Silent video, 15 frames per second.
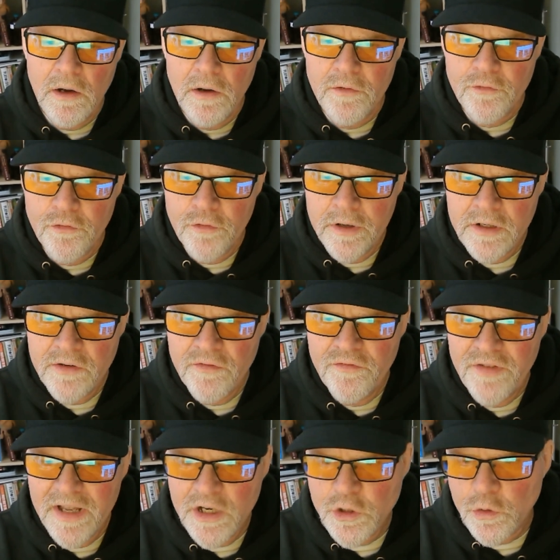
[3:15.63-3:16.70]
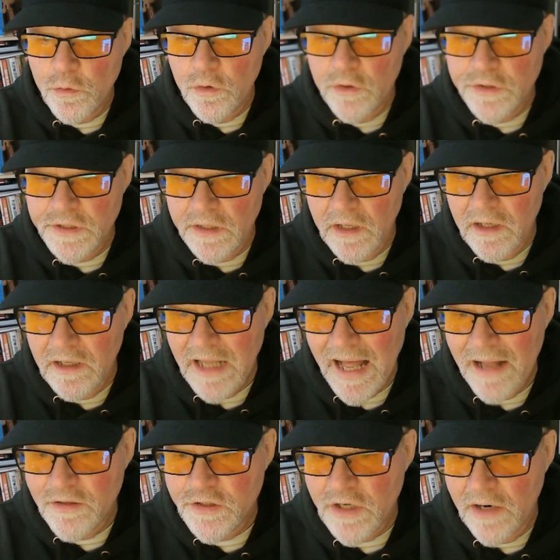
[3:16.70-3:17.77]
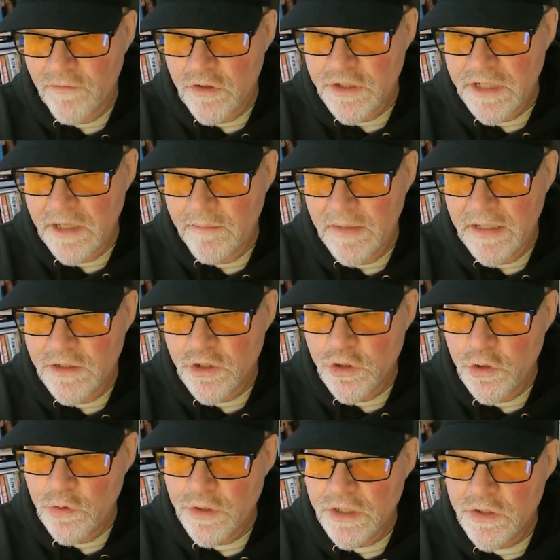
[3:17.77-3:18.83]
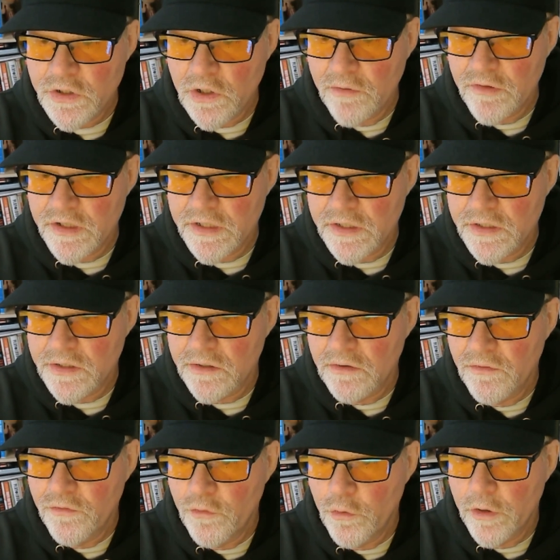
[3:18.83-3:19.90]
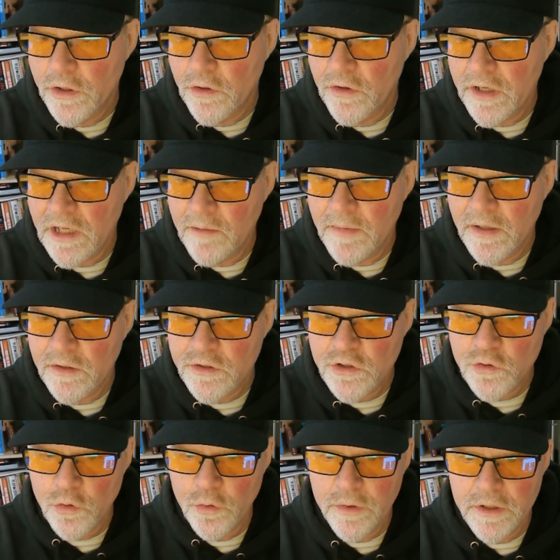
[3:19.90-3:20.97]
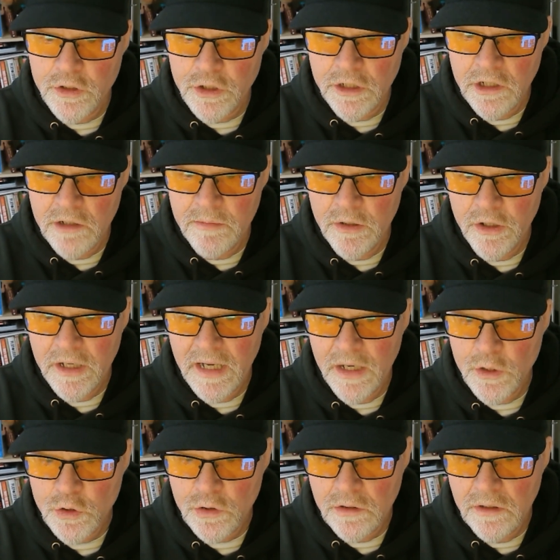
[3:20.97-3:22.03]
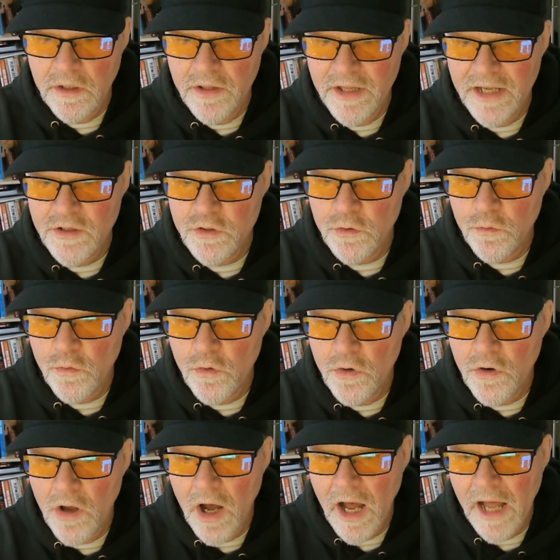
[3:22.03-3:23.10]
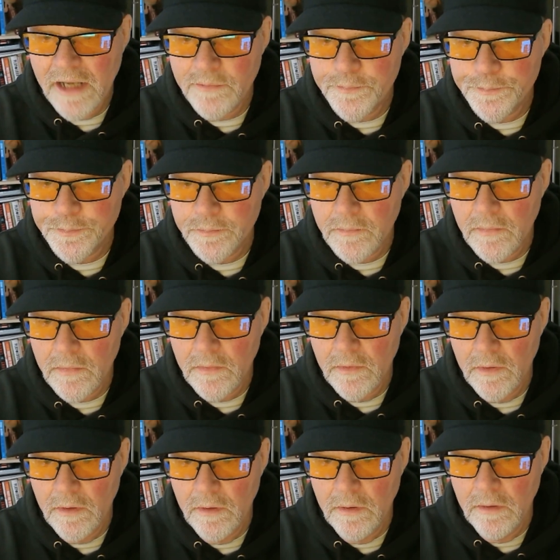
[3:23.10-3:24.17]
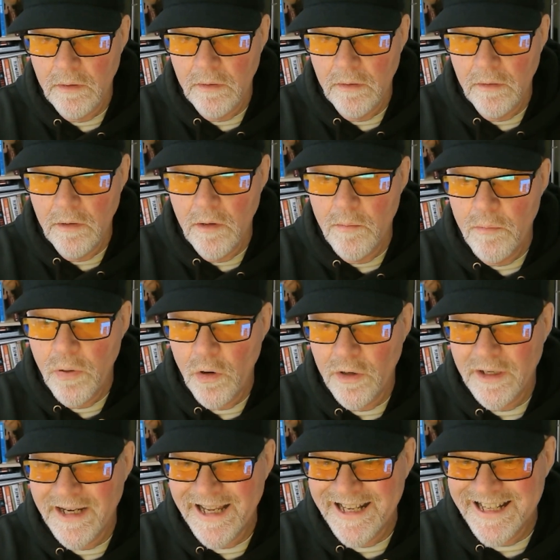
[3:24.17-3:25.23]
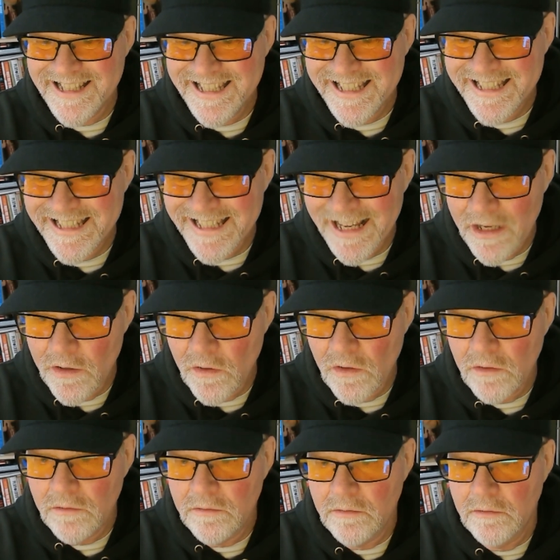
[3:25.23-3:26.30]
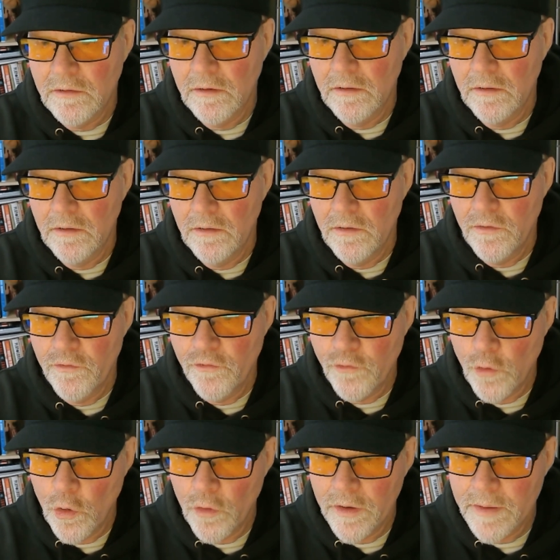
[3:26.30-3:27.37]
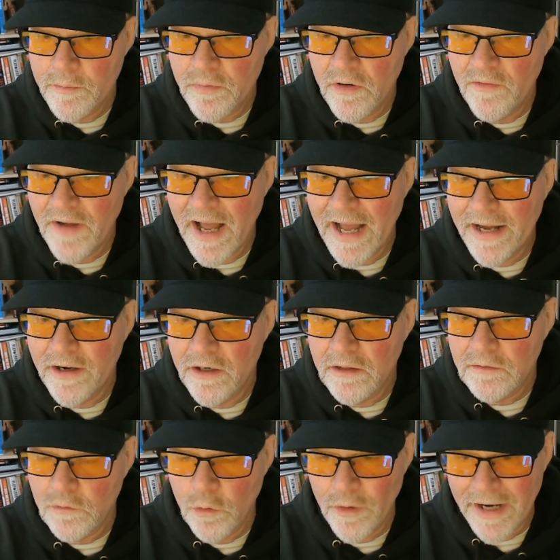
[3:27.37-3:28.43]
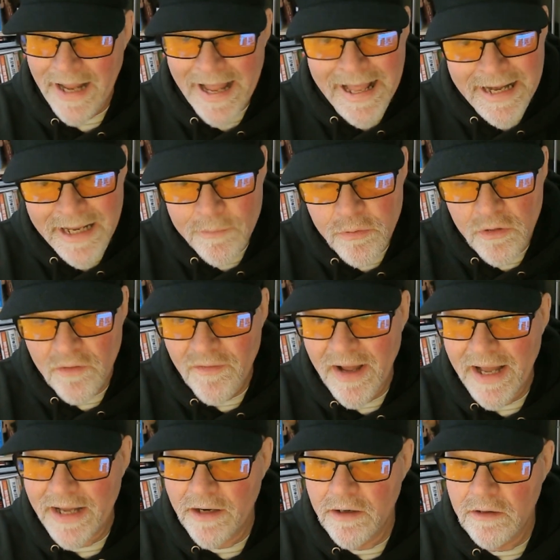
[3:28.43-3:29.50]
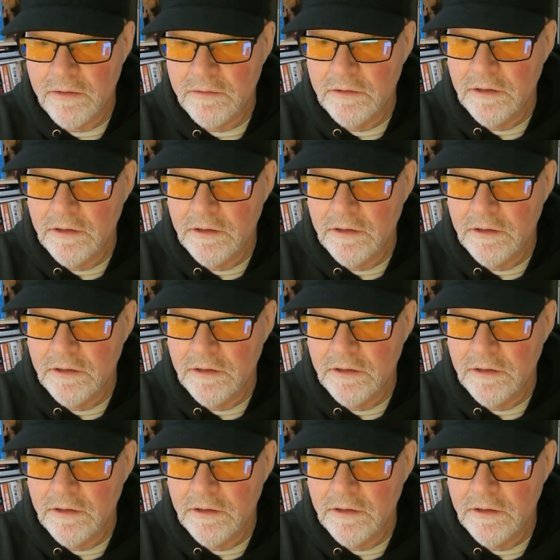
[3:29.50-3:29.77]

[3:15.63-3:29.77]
For individuals, cloud sovereignty means choosing services for your email storage and communication that do not put in a single foreign provider or any provider,